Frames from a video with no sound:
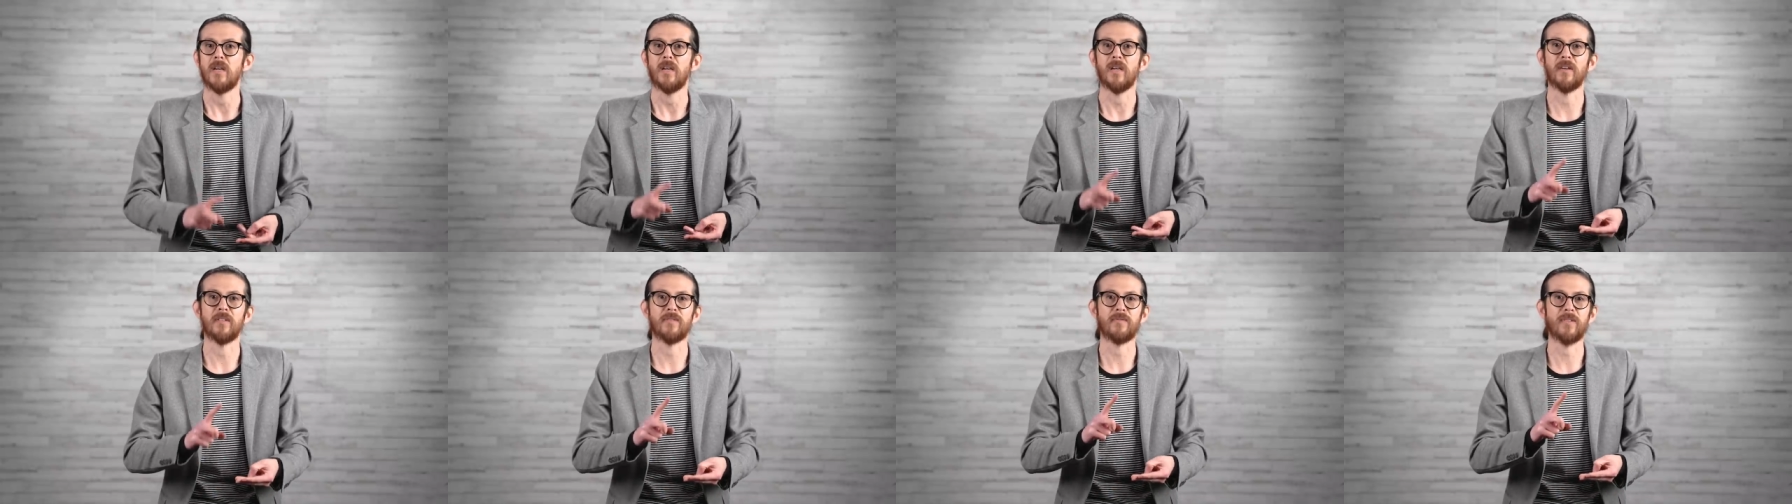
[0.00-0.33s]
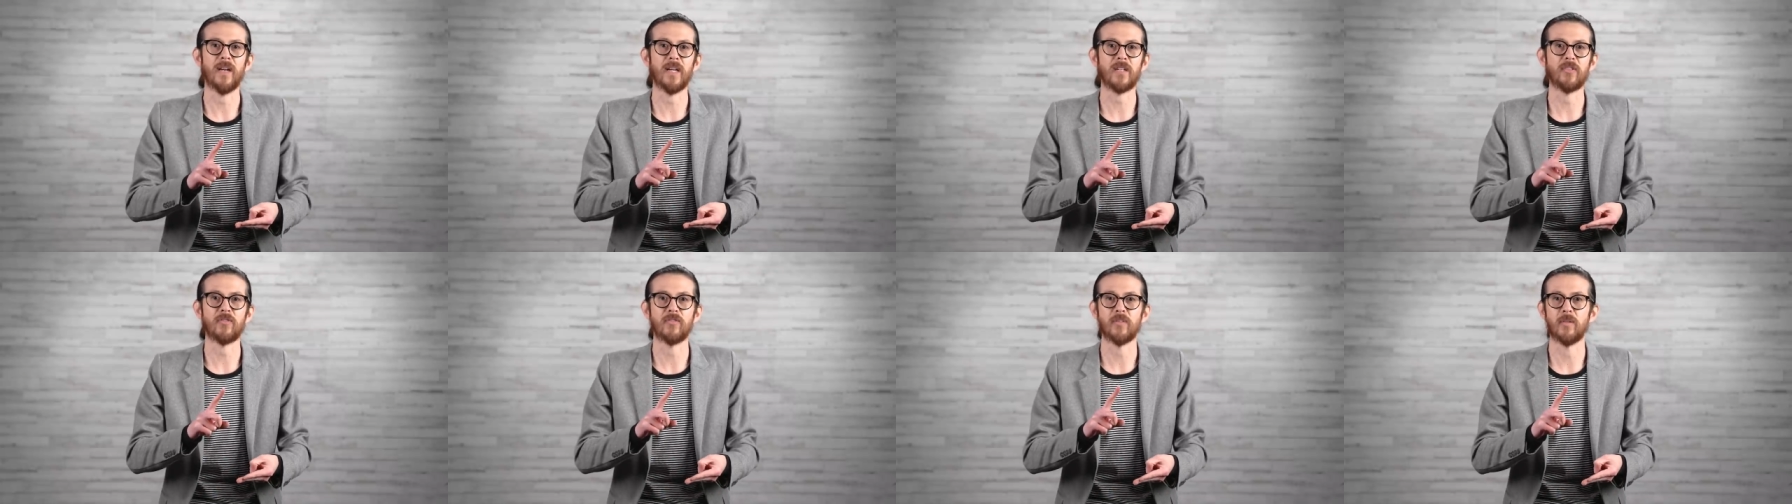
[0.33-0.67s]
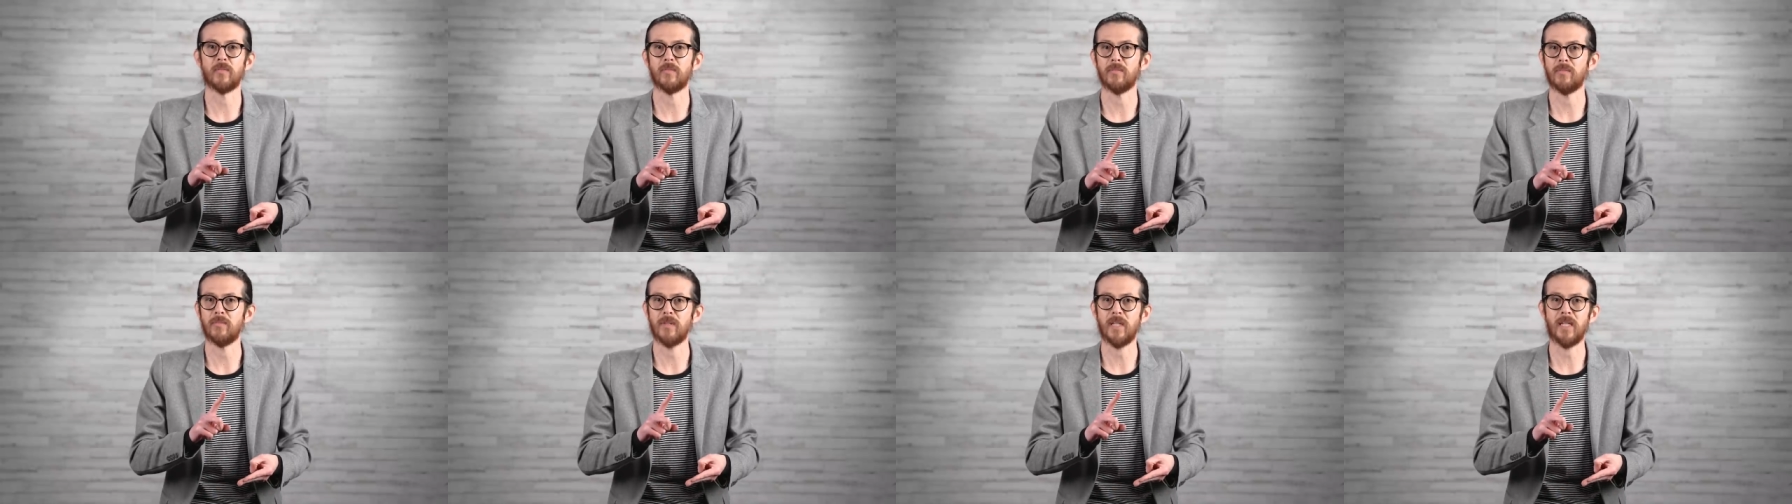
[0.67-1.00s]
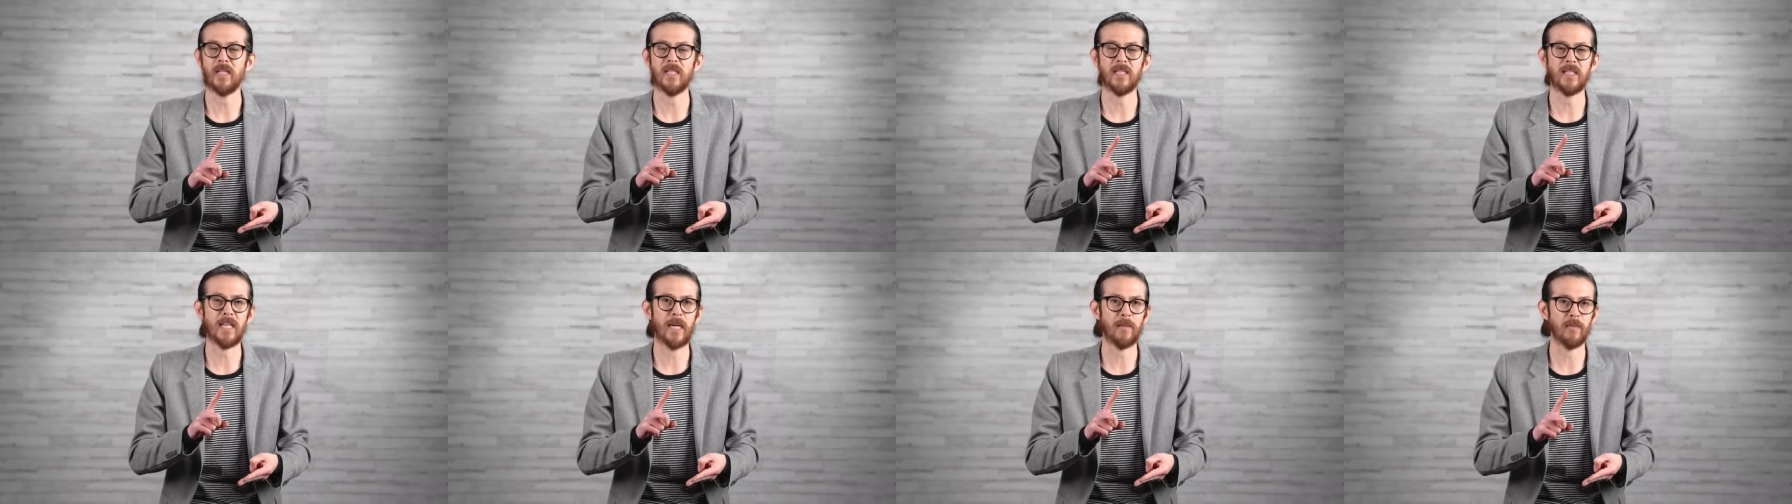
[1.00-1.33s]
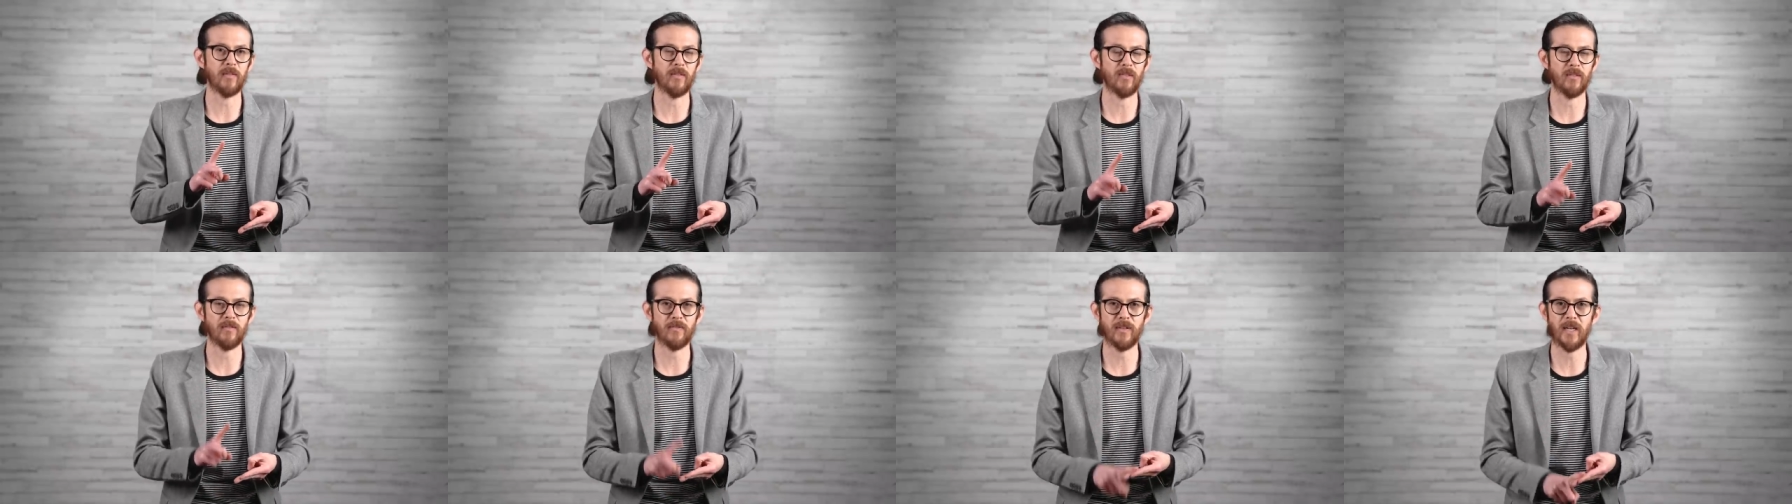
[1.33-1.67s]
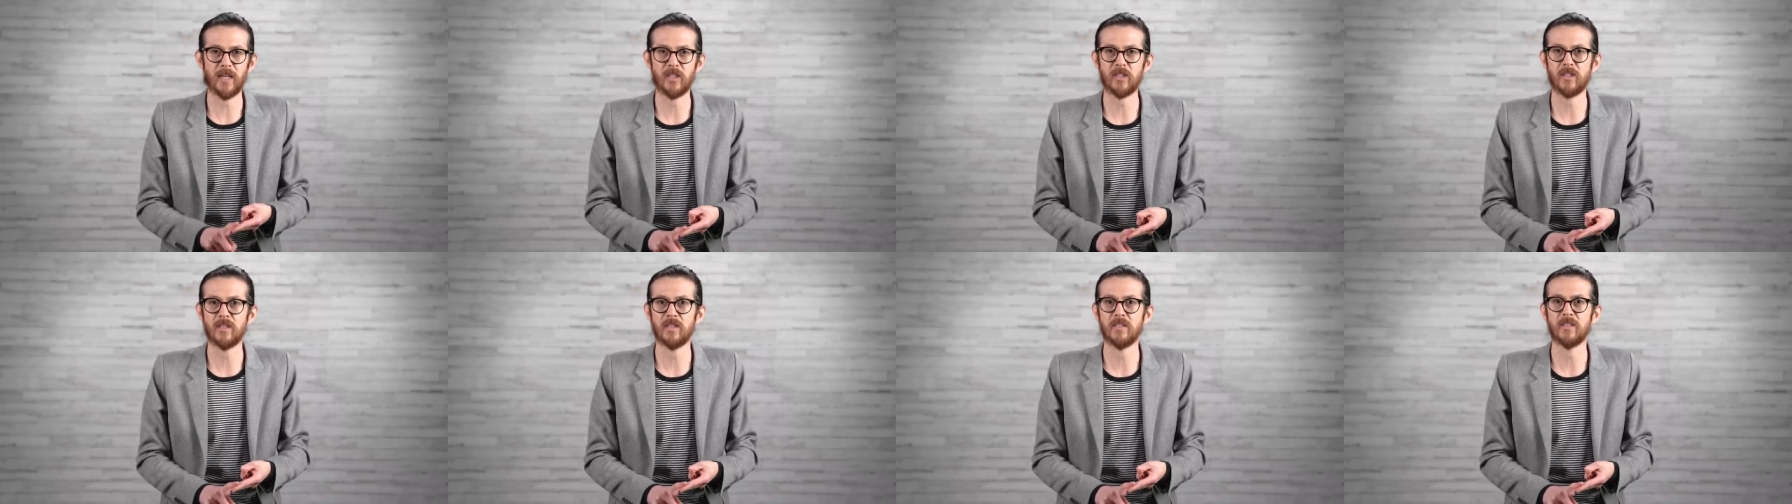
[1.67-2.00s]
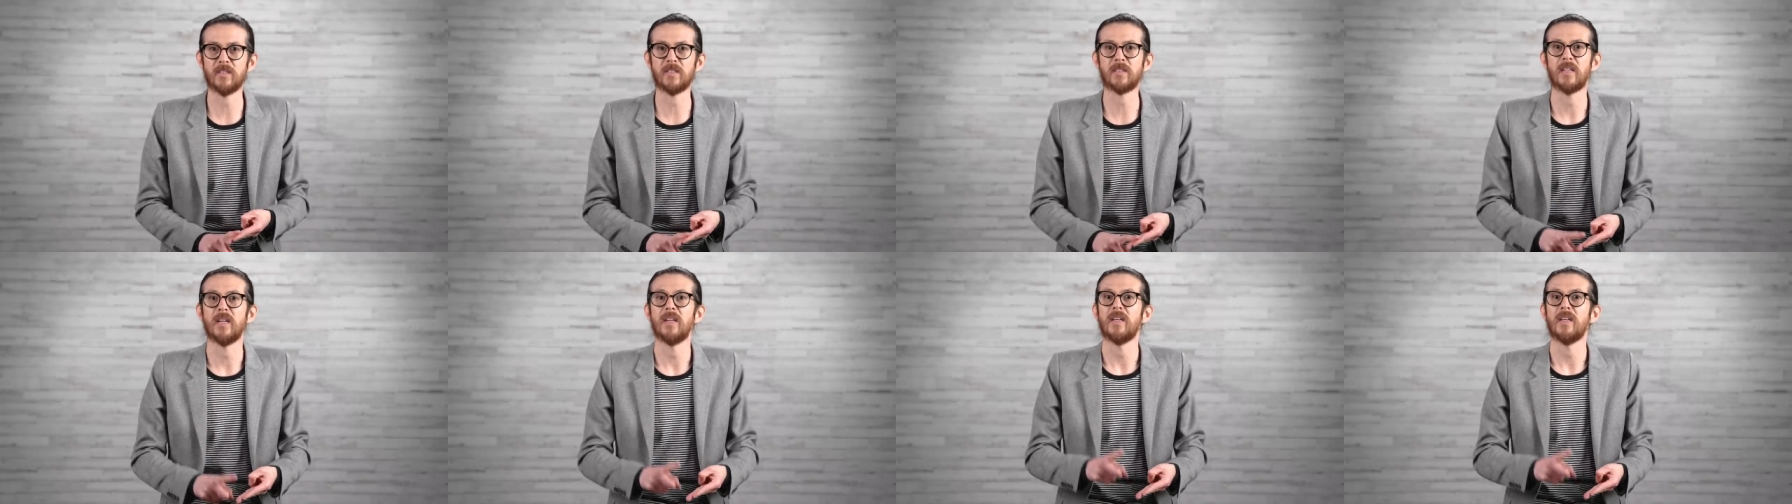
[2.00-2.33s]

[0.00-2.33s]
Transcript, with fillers: effects from any type of infections,